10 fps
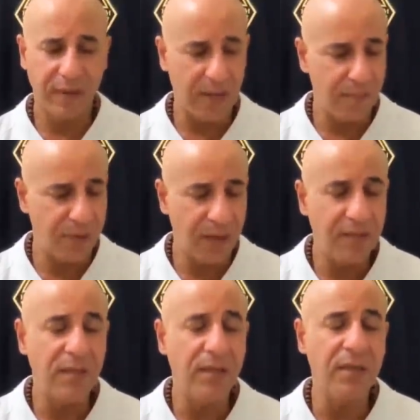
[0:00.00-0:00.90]

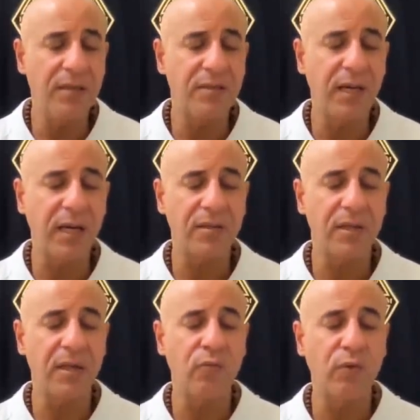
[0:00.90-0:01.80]
ability is
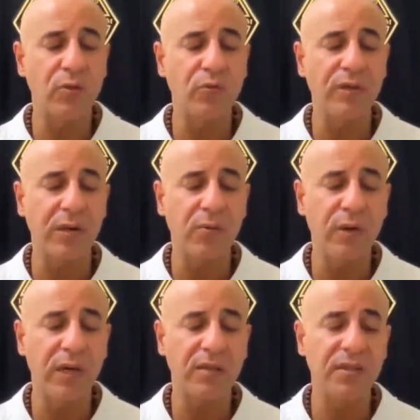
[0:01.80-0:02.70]
actually what
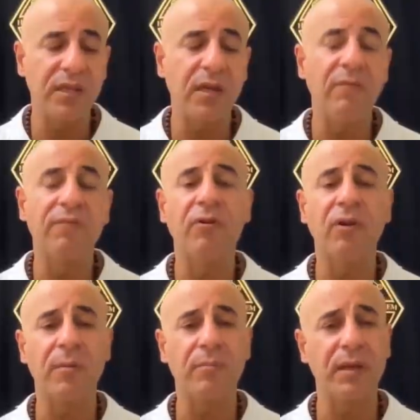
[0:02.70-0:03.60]
we are seeking for,
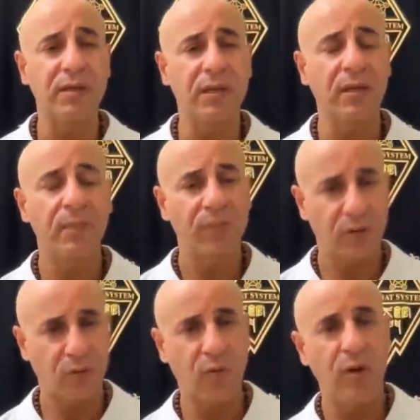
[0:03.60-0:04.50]
ability
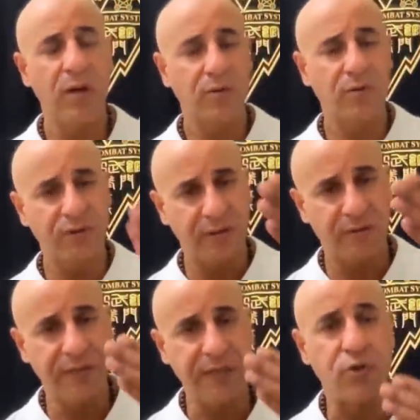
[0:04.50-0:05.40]
to
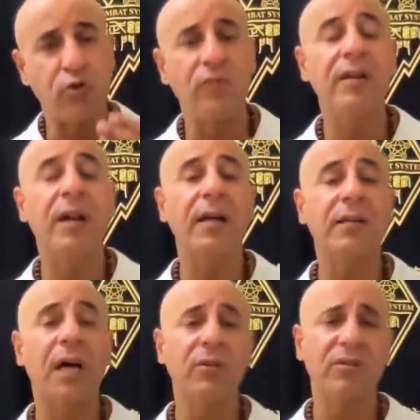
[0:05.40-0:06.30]

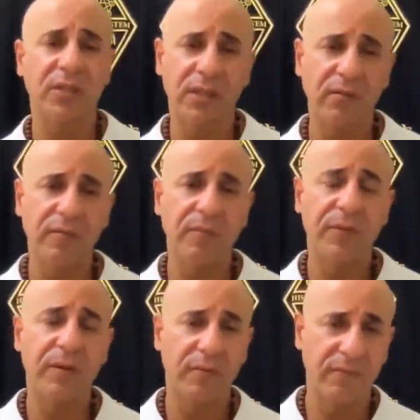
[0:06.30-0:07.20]
rejuvenate ourselves
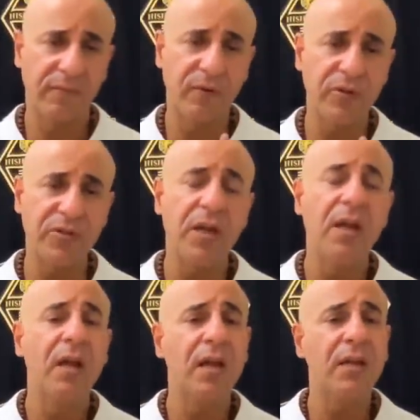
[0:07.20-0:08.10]
first,
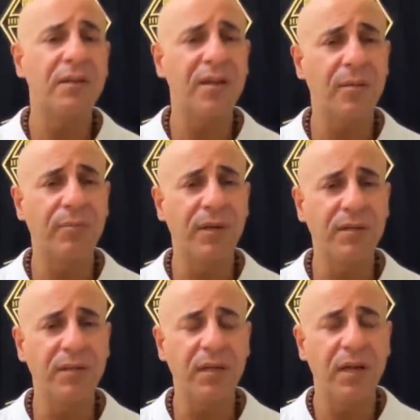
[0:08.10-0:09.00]
mm-hmm. and
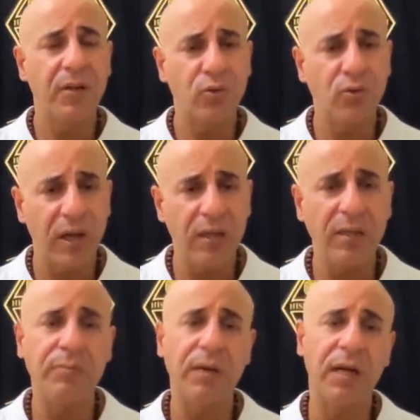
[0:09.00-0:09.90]
ability to
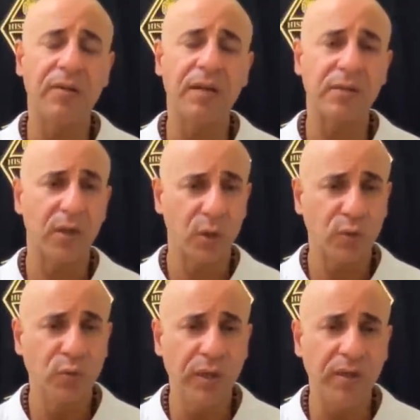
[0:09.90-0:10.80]
help others
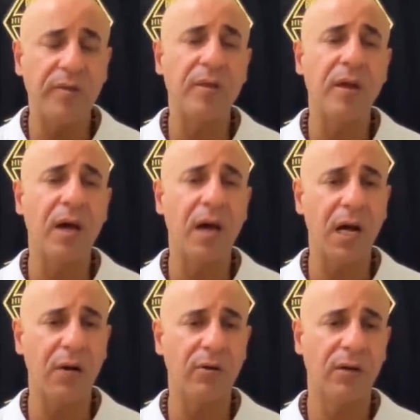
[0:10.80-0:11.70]
with
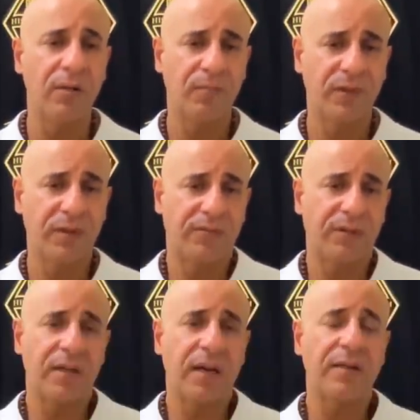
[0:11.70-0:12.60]
our
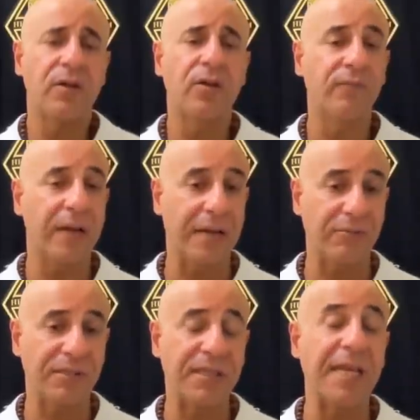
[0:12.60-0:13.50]
different kind of, I
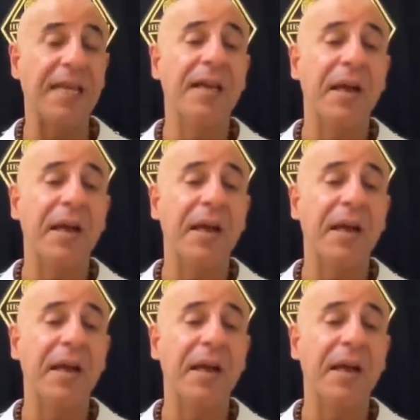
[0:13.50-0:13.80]
would say,